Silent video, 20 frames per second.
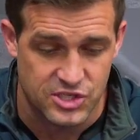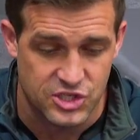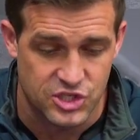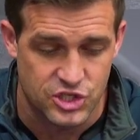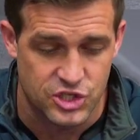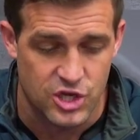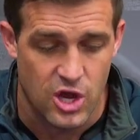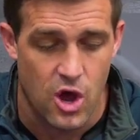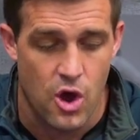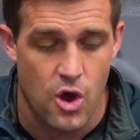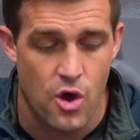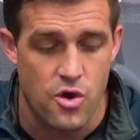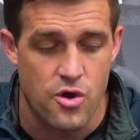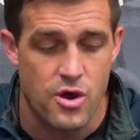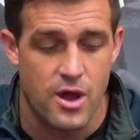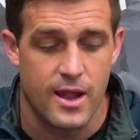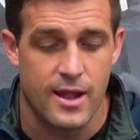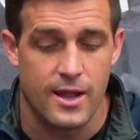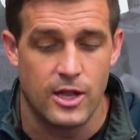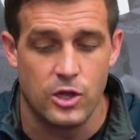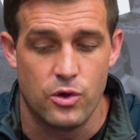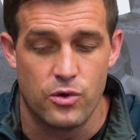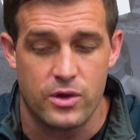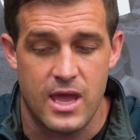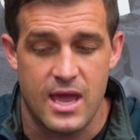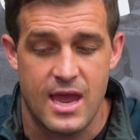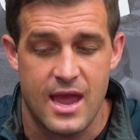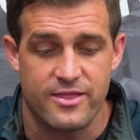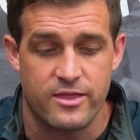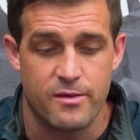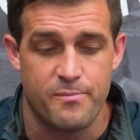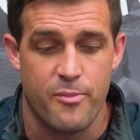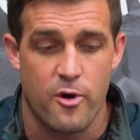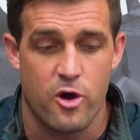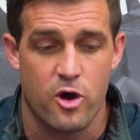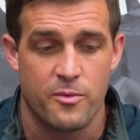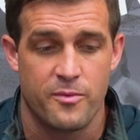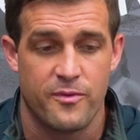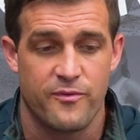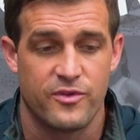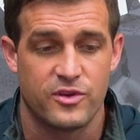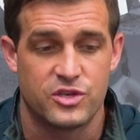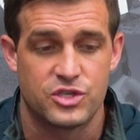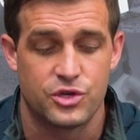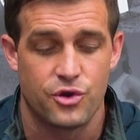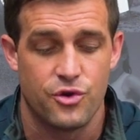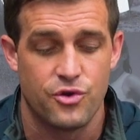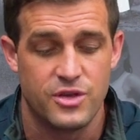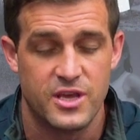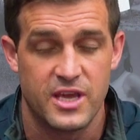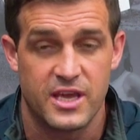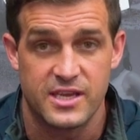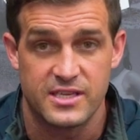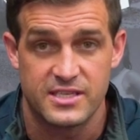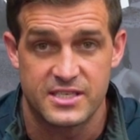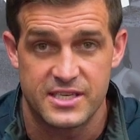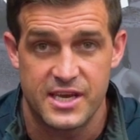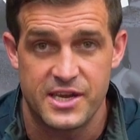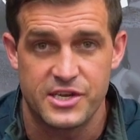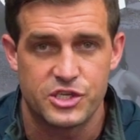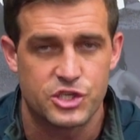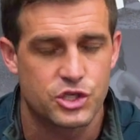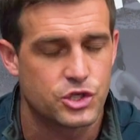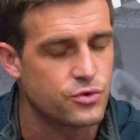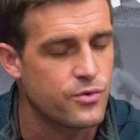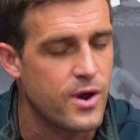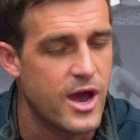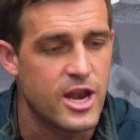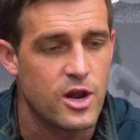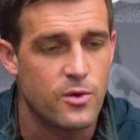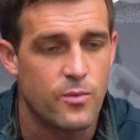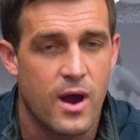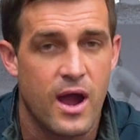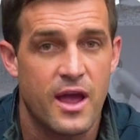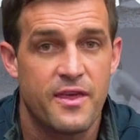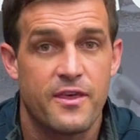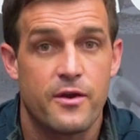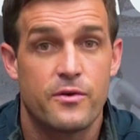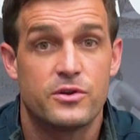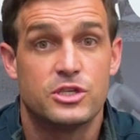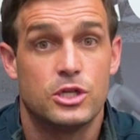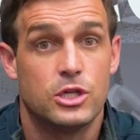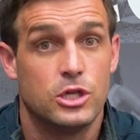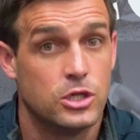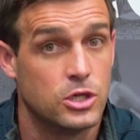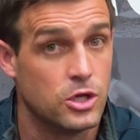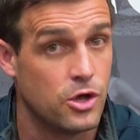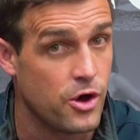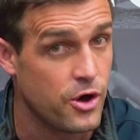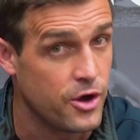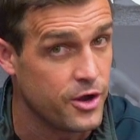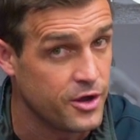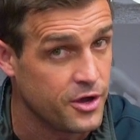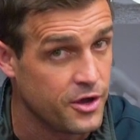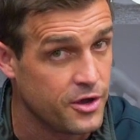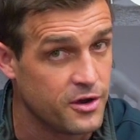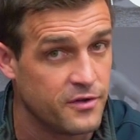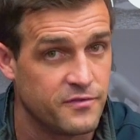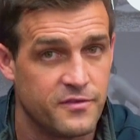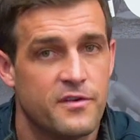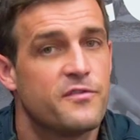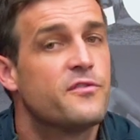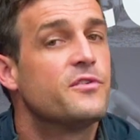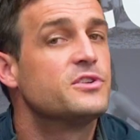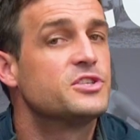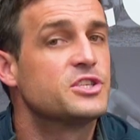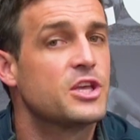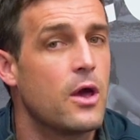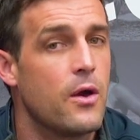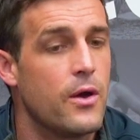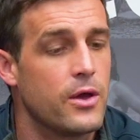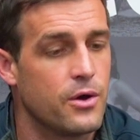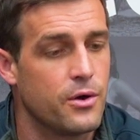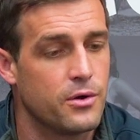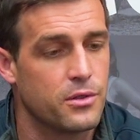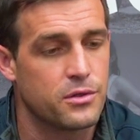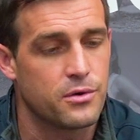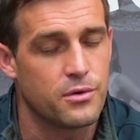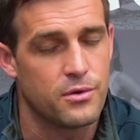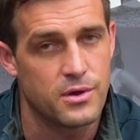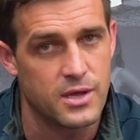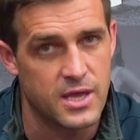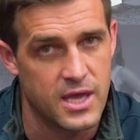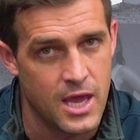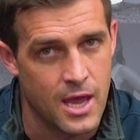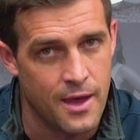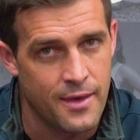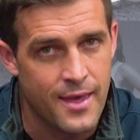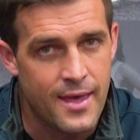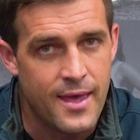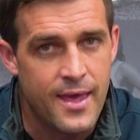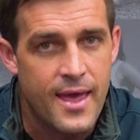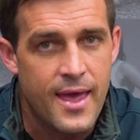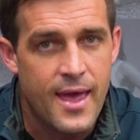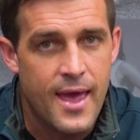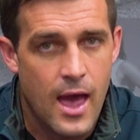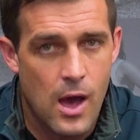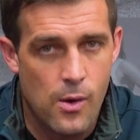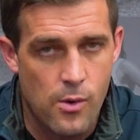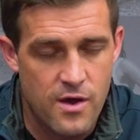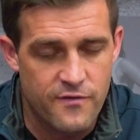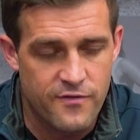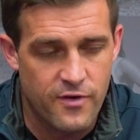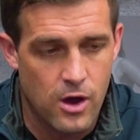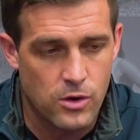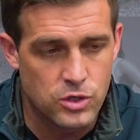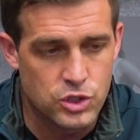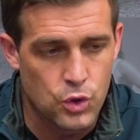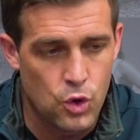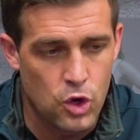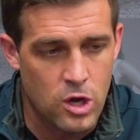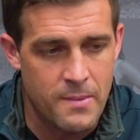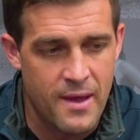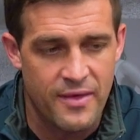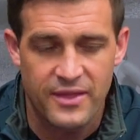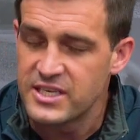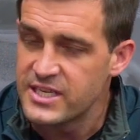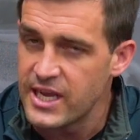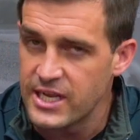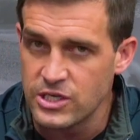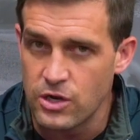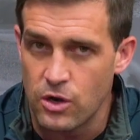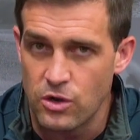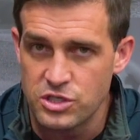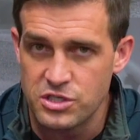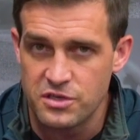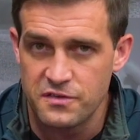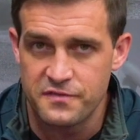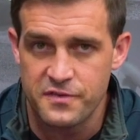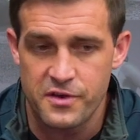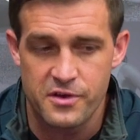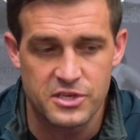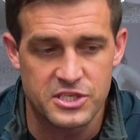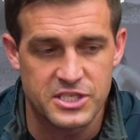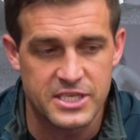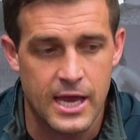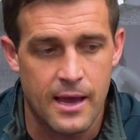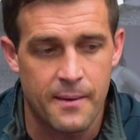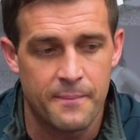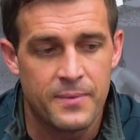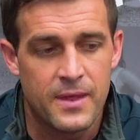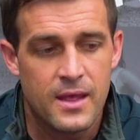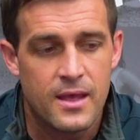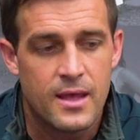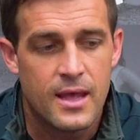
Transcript: So, looking at the bottom of the two, you can see straight away there is a lot of difference going on through here. However, I'll talk about the technology first up.